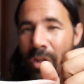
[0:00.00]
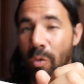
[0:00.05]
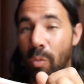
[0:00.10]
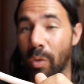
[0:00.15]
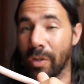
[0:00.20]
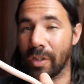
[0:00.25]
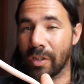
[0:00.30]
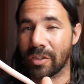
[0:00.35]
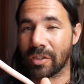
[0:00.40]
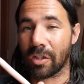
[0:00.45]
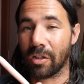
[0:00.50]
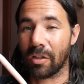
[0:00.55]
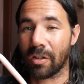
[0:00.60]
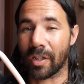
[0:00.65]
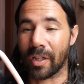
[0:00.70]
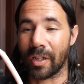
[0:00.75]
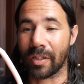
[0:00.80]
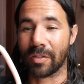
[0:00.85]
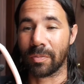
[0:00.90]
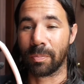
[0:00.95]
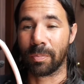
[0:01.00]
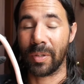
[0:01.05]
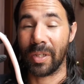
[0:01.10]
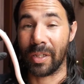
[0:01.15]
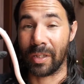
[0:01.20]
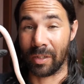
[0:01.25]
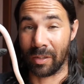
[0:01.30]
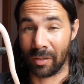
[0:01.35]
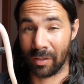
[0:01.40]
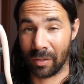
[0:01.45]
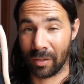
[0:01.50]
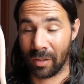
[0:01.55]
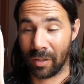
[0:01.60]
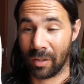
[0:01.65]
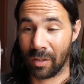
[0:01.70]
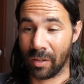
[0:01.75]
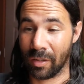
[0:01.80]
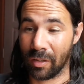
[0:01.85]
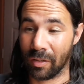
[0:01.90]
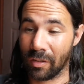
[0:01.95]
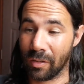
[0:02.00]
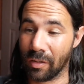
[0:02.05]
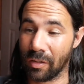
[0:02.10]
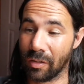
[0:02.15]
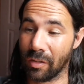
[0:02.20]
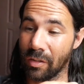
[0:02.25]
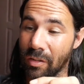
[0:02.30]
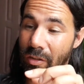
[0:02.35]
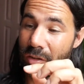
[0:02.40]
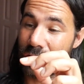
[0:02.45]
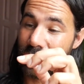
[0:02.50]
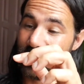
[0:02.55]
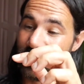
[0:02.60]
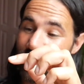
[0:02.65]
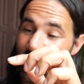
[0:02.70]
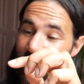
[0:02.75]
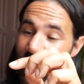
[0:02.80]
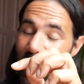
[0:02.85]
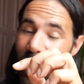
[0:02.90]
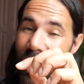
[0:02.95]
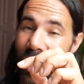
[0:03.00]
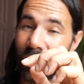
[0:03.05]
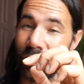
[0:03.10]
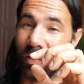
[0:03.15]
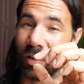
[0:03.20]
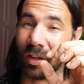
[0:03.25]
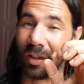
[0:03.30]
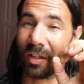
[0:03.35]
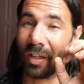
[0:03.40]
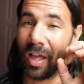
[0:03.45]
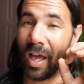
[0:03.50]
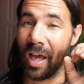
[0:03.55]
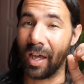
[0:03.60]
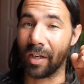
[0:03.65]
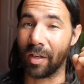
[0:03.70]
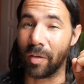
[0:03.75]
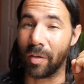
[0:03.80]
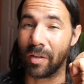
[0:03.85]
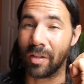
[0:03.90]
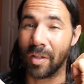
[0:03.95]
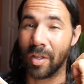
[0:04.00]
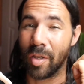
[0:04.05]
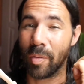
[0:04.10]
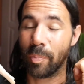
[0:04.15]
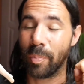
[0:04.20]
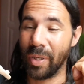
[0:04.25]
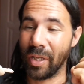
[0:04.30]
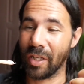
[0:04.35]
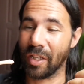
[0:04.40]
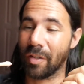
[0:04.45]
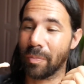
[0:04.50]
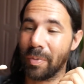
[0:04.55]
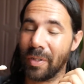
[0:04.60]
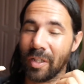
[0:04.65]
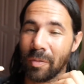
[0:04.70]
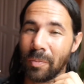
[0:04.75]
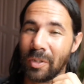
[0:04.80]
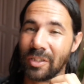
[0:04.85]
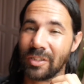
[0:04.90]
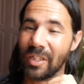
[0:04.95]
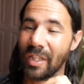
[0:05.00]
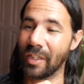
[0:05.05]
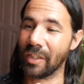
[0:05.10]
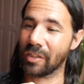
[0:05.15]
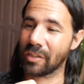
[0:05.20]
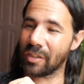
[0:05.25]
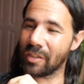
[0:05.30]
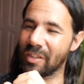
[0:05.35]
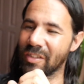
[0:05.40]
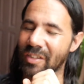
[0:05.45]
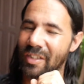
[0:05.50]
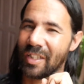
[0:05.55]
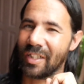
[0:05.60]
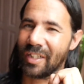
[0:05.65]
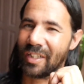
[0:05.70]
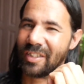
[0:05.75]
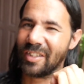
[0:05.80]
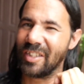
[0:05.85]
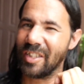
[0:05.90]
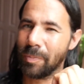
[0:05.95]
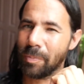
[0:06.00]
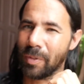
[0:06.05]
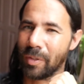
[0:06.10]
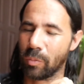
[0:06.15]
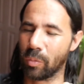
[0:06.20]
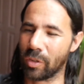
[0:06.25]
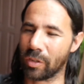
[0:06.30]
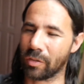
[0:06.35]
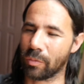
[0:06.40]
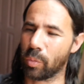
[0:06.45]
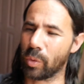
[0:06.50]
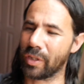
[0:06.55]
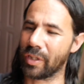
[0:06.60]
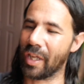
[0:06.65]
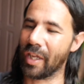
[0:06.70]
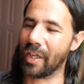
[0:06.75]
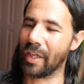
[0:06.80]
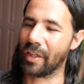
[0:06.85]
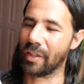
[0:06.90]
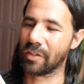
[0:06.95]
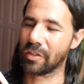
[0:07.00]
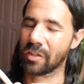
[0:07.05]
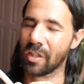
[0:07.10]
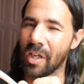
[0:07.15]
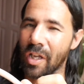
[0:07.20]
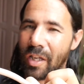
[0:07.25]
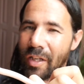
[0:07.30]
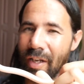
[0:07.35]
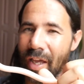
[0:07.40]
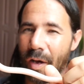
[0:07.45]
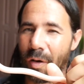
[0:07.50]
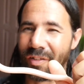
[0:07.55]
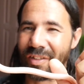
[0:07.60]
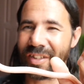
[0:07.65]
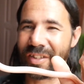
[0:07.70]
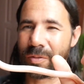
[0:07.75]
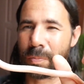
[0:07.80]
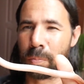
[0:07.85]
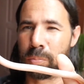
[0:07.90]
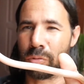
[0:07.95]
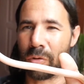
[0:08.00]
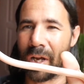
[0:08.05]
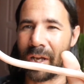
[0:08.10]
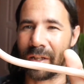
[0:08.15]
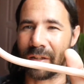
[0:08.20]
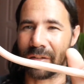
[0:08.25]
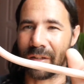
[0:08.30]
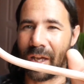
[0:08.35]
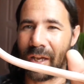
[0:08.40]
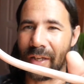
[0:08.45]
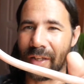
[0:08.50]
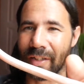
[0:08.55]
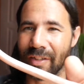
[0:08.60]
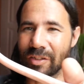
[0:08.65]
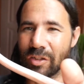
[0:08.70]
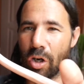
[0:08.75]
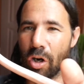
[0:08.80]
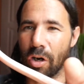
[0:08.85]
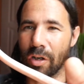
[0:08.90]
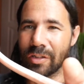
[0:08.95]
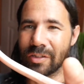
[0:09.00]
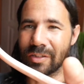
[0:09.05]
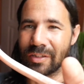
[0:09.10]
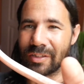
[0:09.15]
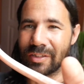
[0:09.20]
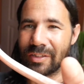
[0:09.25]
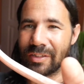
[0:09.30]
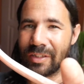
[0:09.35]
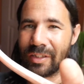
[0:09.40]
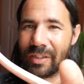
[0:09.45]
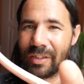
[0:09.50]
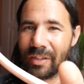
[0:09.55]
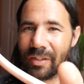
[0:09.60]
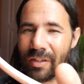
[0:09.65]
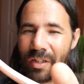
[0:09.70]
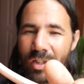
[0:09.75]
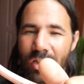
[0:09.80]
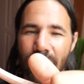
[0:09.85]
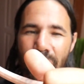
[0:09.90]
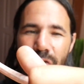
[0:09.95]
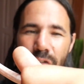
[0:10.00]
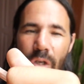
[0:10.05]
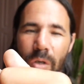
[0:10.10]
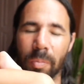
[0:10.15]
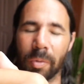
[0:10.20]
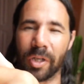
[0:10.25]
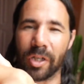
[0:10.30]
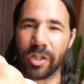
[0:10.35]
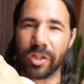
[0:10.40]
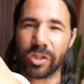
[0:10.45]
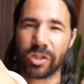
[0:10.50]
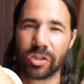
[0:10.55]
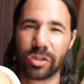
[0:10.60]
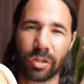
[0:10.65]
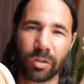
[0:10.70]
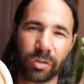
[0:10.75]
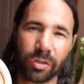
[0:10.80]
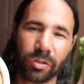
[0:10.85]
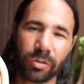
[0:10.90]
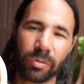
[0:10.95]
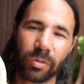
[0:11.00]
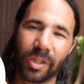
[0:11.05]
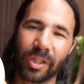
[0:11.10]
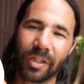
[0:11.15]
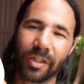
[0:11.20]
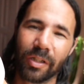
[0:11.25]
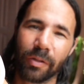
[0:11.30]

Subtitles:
When this girl gets big, she's gonna have a lot of pink pigmentation. It's gonna deepen with age. Now in this bright light, it's hard to see, so I'm gonna show you in